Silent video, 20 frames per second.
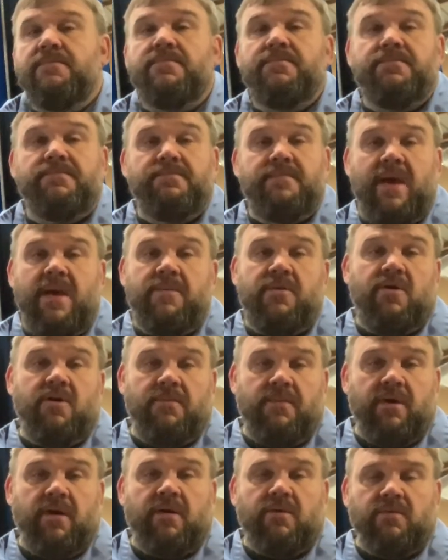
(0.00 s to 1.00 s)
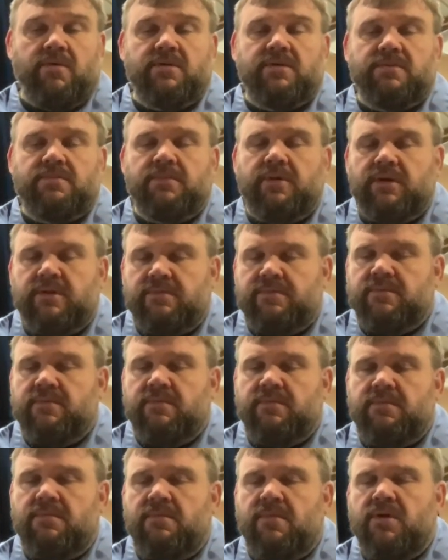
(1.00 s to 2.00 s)
Maybe your bigger ones, but
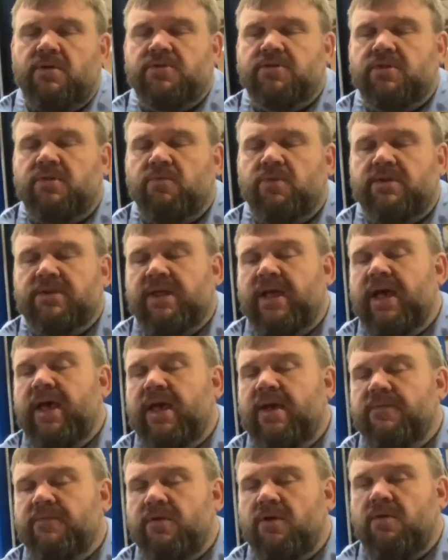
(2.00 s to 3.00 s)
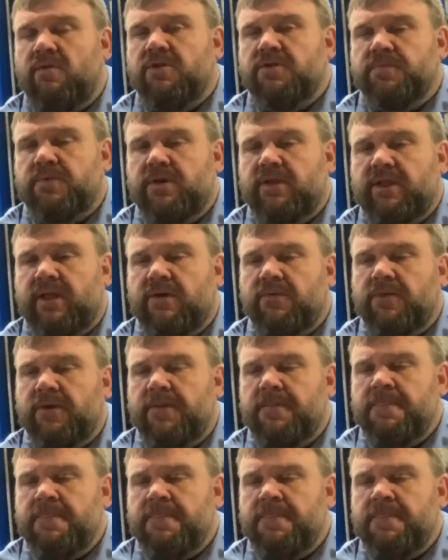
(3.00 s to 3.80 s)
most of the ones I have don't. Let's put it that way.